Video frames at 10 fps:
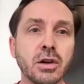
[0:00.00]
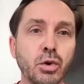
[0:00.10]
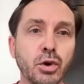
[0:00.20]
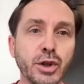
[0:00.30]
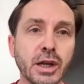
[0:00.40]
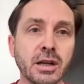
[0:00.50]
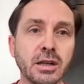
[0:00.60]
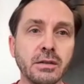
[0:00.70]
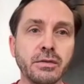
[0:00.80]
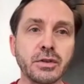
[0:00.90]
where they
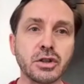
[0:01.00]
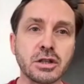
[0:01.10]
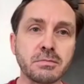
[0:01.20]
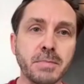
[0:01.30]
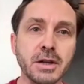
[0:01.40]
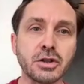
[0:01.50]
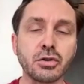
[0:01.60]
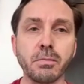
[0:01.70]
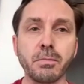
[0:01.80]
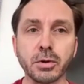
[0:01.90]
cleave
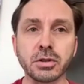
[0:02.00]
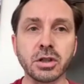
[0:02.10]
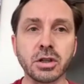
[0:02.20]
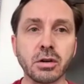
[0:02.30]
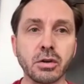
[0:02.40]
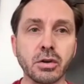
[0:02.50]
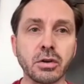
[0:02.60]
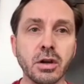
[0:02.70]
special particular,